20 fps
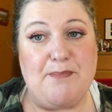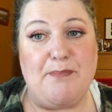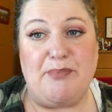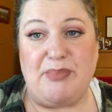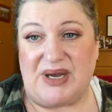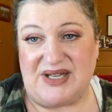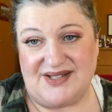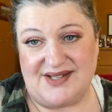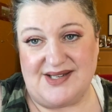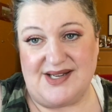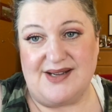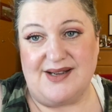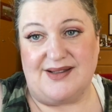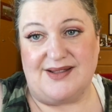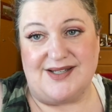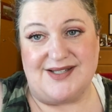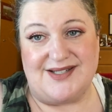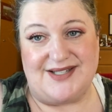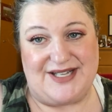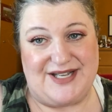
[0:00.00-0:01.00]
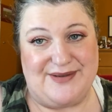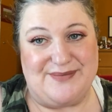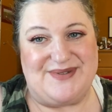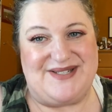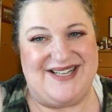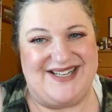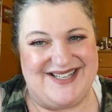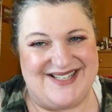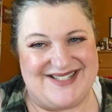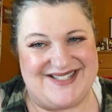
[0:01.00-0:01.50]
busting at the seams.
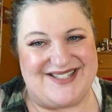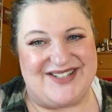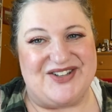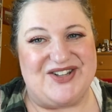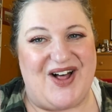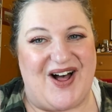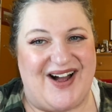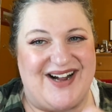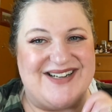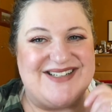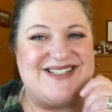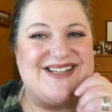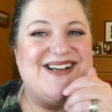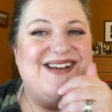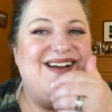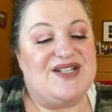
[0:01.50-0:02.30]
it's a lot.